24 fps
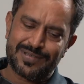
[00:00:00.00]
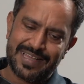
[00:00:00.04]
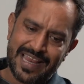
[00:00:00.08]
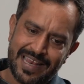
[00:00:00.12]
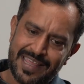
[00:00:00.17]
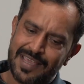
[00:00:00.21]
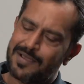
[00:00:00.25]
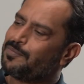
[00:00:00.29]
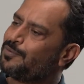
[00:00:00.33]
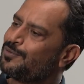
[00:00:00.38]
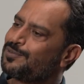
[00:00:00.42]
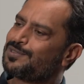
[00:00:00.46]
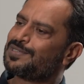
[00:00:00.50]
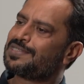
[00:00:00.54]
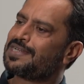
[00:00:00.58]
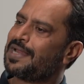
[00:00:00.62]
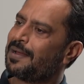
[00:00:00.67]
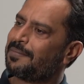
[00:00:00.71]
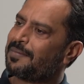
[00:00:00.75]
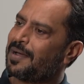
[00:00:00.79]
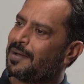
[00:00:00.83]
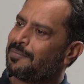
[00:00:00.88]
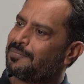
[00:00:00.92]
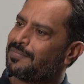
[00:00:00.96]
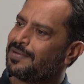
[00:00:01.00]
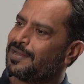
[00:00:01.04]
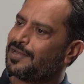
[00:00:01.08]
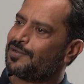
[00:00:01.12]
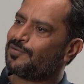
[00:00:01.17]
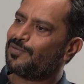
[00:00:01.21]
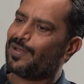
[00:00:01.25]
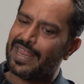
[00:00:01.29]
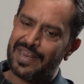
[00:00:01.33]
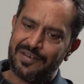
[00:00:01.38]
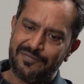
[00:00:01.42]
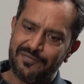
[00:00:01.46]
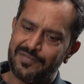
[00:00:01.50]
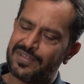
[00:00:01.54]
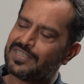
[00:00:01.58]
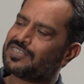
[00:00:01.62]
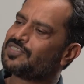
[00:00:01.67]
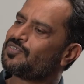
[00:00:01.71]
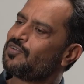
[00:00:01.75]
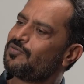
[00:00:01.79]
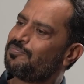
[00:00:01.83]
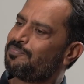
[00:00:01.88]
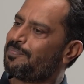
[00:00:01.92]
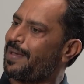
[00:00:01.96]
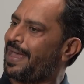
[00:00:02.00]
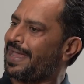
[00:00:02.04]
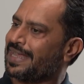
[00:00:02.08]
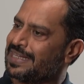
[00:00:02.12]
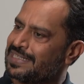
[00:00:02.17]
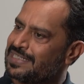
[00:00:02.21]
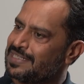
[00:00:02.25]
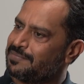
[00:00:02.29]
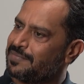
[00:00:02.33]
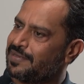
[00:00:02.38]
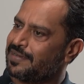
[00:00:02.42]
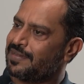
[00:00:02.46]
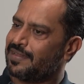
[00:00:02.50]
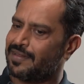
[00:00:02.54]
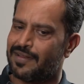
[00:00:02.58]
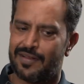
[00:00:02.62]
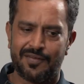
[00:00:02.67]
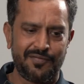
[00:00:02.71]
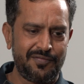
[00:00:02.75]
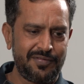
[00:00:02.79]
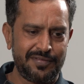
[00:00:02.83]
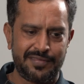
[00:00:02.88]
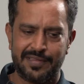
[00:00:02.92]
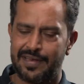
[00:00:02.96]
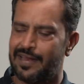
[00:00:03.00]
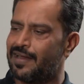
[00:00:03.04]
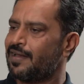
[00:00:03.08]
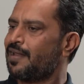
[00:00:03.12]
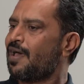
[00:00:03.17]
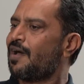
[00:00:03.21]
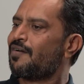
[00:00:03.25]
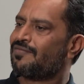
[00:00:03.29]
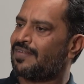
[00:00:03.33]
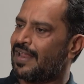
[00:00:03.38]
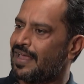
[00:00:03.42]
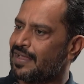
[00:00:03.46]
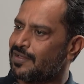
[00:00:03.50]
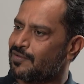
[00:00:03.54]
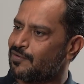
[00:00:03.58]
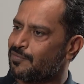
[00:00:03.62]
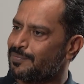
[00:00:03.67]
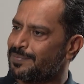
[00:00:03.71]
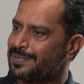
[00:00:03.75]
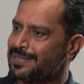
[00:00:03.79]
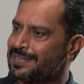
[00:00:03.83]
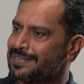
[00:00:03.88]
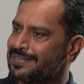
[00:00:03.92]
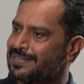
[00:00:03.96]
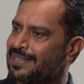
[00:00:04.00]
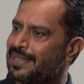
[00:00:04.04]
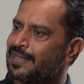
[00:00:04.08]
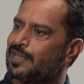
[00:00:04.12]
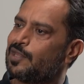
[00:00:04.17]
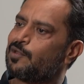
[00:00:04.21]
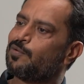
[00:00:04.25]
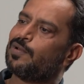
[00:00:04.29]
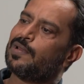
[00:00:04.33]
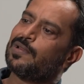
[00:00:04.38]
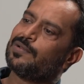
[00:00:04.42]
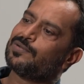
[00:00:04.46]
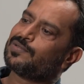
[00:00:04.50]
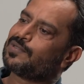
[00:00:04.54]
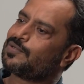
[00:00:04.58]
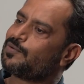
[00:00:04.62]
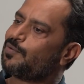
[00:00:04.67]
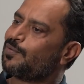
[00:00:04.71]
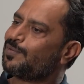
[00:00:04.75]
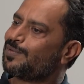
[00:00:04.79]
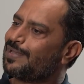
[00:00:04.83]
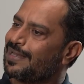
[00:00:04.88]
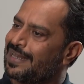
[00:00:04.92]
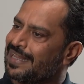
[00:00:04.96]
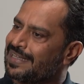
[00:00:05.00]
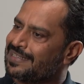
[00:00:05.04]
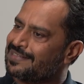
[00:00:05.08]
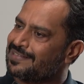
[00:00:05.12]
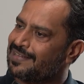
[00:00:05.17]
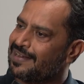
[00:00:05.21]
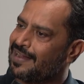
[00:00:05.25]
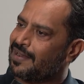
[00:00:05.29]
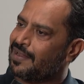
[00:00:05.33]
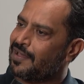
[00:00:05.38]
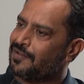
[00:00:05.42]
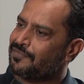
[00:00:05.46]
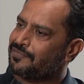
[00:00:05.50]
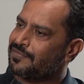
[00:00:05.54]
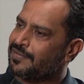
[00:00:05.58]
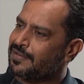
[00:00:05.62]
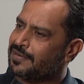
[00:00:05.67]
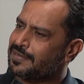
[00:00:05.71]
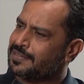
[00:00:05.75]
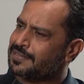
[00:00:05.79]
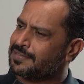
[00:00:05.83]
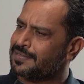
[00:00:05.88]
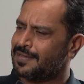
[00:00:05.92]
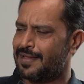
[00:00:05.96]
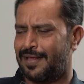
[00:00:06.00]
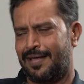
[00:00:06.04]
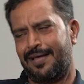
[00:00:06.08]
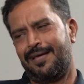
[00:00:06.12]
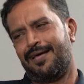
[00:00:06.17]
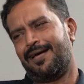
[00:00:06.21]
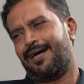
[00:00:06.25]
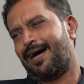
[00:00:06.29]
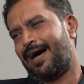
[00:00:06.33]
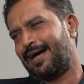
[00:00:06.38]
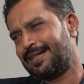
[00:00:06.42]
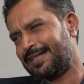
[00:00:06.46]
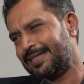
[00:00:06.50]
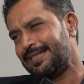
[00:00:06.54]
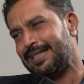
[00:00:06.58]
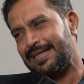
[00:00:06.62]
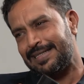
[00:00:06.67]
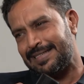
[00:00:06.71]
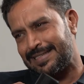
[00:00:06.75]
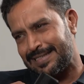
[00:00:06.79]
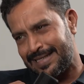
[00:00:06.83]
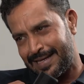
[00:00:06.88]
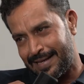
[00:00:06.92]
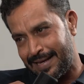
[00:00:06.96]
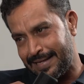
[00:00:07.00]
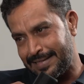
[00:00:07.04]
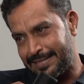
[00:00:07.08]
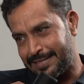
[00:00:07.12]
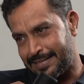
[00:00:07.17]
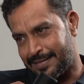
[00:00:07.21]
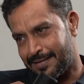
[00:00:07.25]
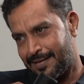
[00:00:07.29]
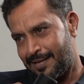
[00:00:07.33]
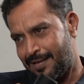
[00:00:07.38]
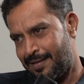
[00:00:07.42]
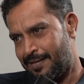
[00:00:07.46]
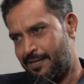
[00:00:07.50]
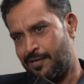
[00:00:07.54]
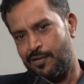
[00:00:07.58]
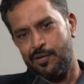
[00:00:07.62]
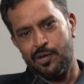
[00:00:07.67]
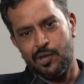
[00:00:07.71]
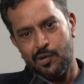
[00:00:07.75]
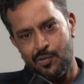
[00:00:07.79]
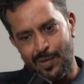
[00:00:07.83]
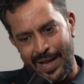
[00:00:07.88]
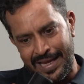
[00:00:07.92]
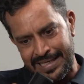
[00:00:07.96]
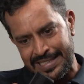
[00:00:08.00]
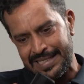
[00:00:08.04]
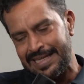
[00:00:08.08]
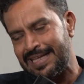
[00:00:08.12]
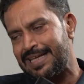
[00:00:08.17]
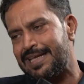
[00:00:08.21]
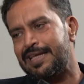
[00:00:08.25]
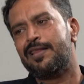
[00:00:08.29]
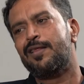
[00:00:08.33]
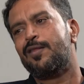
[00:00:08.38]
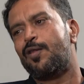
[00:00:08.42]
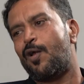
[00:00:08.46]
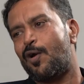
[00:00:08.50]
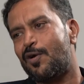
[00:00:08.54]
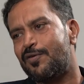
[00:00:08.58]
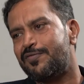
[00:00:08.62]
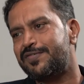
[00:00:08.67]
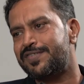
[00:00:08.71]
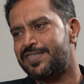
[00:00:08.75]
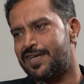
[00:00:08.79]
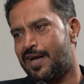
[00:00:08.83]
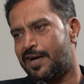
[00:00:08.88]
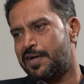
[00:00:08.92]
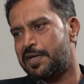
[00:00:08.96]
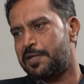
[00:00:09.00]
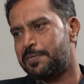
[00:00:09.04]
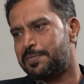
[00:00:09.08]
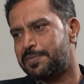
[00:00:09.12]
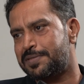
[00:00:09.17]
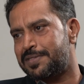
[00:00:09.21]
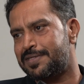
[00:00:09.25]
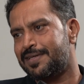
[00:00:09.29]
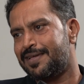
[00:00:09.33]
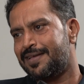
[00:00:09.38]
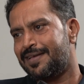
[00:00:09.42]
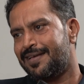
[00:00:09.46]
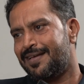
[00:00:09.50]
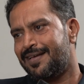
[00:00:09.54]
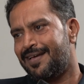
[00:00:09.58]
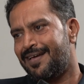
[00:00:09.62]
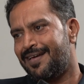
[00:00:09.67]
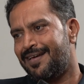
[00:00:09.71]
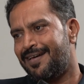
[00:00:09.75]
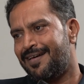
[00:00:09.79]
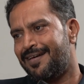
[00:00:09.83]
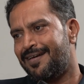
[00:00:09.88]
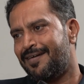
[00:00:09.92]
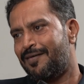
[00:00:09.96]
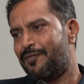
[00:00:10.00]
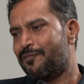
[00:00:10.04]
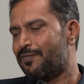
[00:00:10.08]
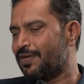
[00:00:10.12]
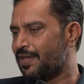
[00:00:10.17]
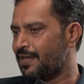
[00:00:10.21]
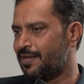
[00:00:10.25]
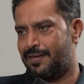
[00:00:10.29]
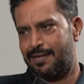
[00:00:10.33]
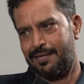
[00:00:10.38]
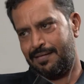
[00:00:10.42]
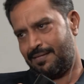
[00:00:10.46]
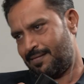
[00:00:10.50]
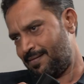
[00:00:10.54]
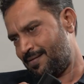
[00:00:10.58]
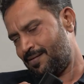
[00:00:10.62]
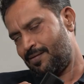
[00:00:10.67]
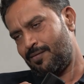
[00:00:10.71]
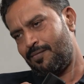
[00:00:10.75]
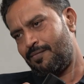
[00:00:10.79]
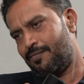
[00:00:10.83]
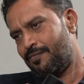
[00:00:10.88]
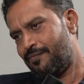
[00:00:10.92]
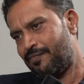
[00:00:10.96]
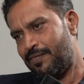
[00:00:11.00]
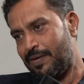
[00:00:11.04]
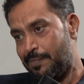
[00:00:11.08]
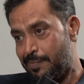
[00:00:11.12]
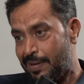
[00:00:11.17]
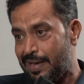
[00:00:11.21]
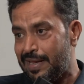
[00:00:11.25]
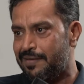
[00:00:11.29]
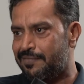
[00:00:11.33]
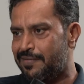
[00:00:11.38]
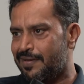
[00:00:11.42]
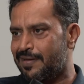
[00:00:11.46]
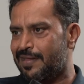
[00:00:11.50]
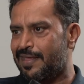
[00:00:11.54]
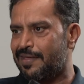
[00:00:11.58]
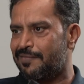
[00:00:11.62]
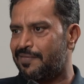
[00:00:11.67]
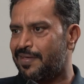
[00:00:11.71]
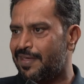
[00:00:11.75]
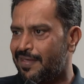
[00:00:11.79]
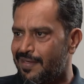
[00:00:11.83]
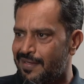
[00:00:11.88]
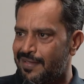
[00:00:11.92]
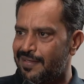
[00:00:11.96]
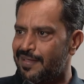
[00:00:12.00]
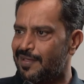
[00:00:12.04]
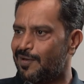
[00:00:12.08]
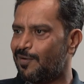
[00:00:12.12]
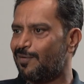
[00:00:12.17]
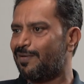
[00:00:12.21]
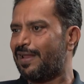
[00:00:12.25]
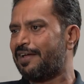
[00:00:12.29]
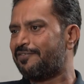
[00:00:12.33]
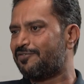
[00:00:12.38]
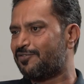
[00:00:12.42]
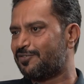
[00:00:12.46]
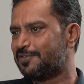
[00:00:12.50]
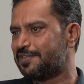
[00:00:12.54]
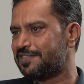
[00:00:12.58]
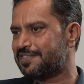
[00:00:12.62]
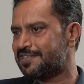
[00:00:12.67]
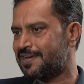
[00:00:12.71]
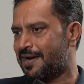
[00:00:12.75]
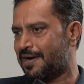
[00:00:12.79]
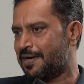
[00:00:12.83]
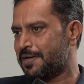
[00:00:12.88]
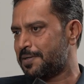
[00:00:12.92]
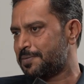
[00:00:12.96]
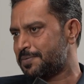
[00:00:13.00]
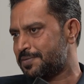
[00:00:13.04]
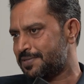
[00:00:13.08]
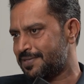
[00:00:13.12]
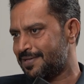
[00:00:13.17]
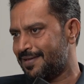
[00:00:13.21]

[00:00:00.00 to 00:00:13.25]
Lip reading: Telling a bootstrap company to invest on packaging material for 3.5 lakh rupees that you will use it over the next 3.5 years, I think that's crazy. You actually kill a lot of startups We, we believe in giving, life to the startups.